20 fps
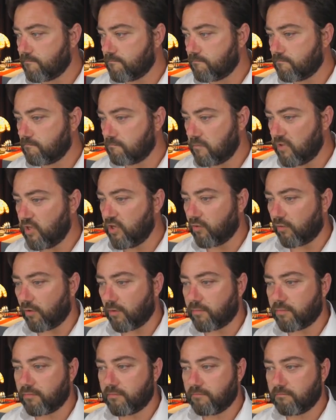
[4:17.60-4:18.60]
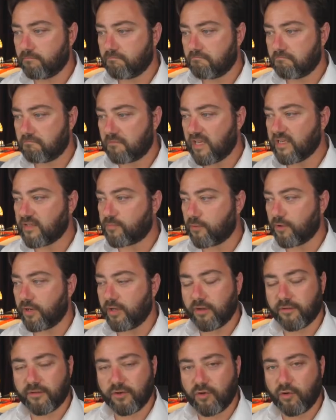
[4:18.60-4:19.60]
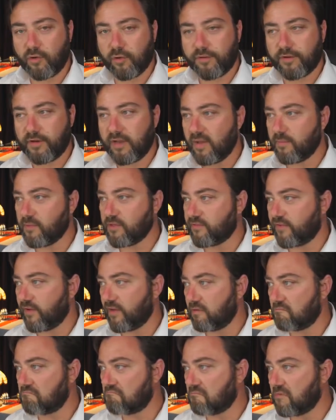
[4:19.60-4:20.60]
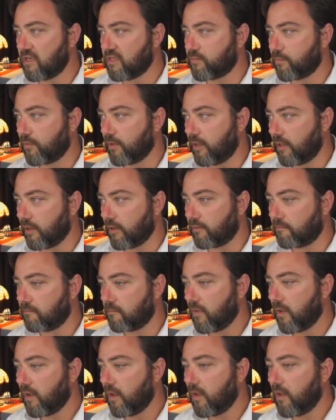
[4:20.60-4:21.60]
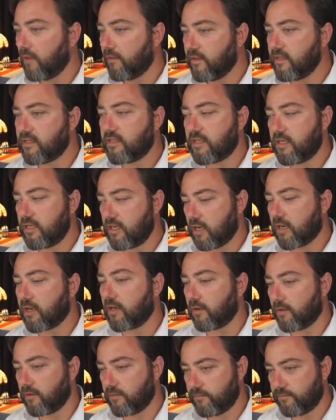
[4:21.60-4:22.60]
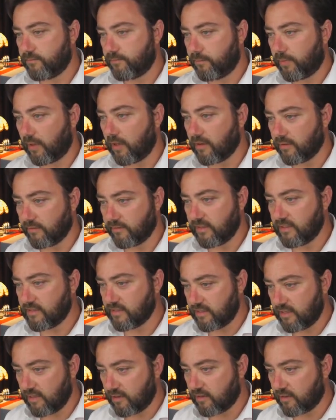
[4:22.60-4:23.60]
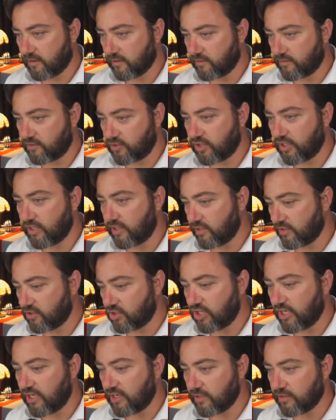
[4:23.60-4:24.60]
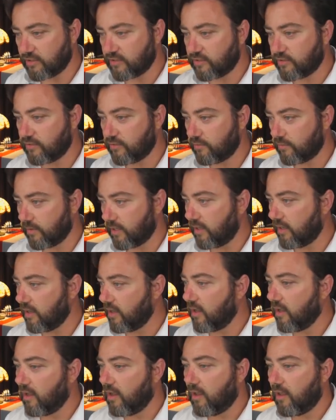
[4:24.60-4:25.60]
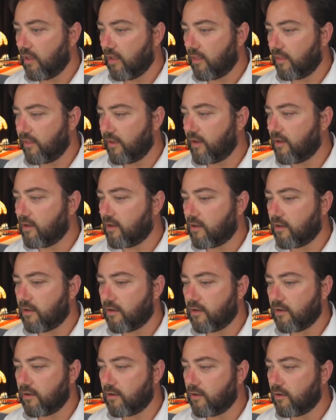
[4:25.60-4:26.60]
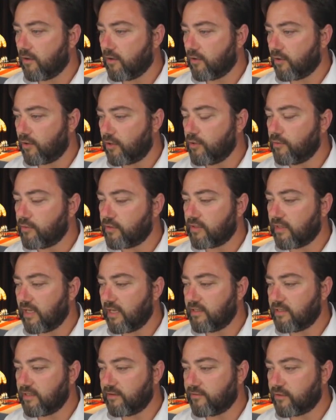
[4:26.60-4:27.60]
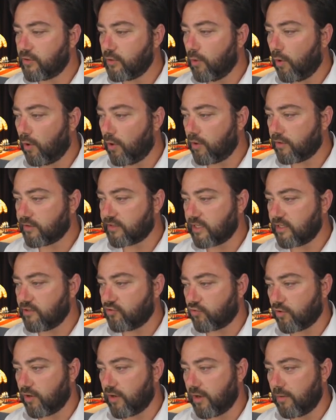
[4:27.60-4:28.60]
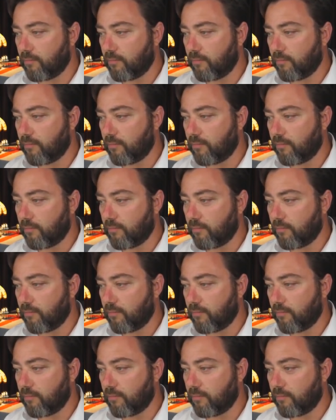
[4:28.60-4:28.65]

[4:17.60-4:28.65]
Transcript: Europe, that's pretty good. The northern hemisphere is pretty good. This is a yucca plant. These are the yucca genus, right? They are native to hot and dry